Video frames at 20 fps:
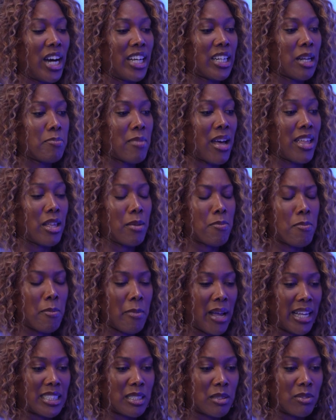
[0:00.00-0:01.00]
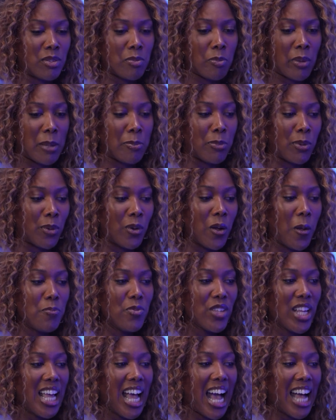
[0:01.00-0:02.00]
And I met them, amazing people.
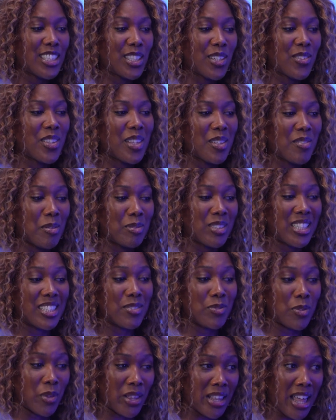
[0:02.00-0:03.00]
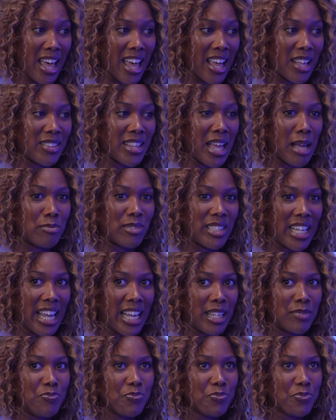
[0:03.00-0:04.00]
And two of the representatives were there, the
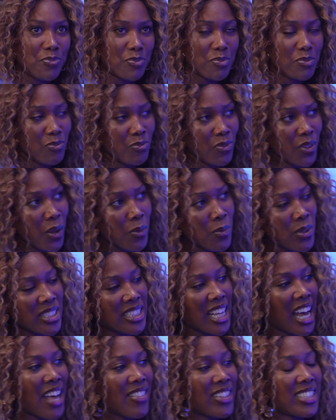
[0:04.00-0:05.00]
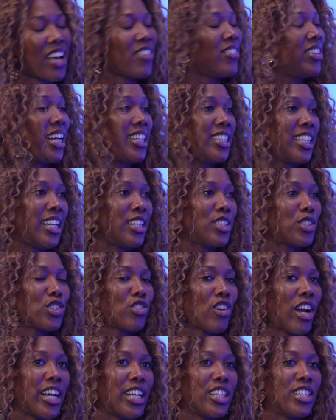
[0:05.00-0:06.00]
MD was there, and this other lady, she's
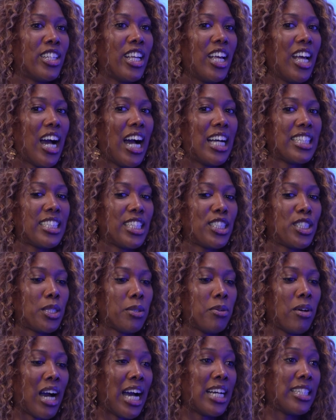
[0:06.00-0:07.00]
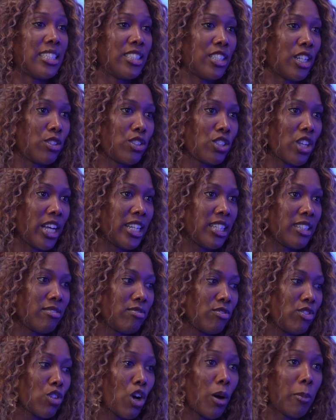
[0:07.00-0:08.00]
great. And I said to her, I had
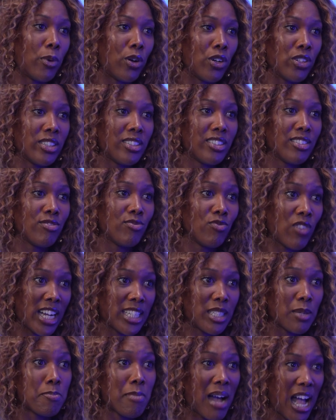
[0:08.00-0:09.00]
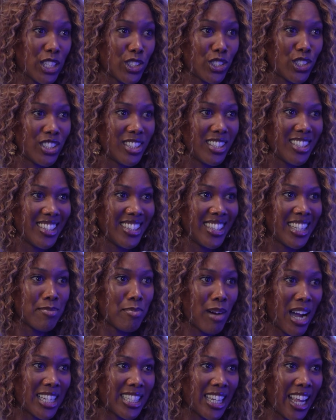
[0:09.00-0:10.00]
certain top on, red, matched the
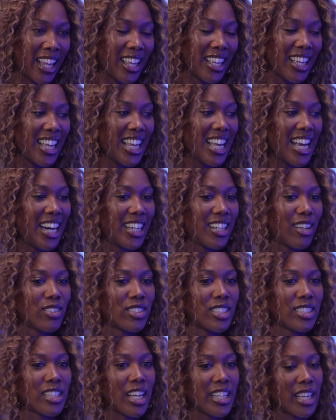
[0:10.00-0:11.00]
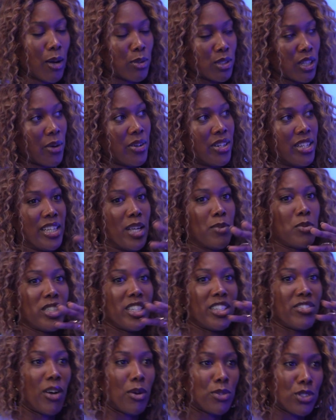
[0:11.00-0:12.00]
branding. And I was just like, I was going in there
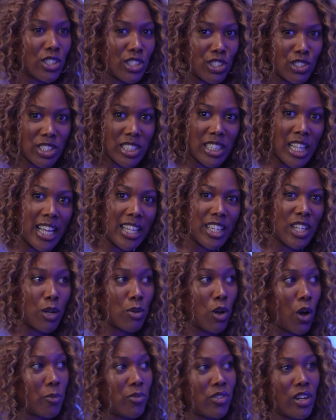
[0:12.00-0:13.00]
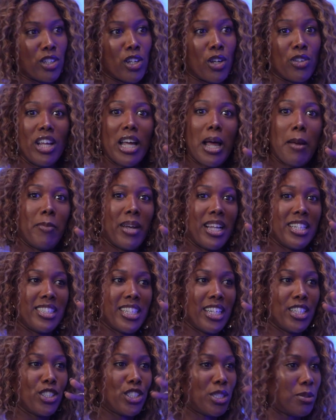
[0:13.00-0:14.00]
wondering if I was going to just like, hopefully I don't blend
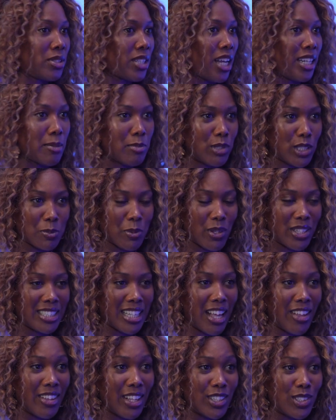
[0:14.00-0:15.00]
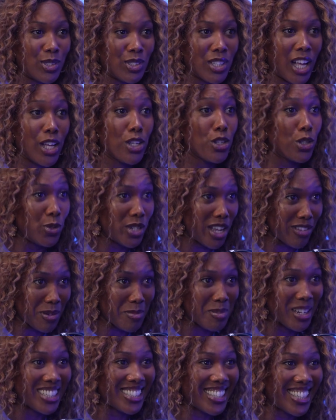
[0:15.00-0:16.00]
in. And she was like, let me just put this out there. She's like, you never
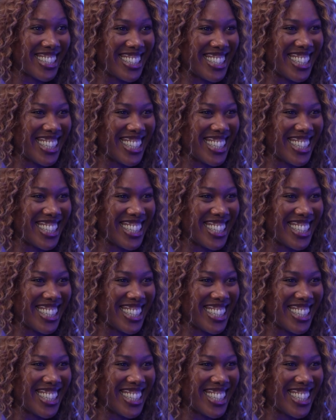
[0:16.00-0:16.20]
blend in.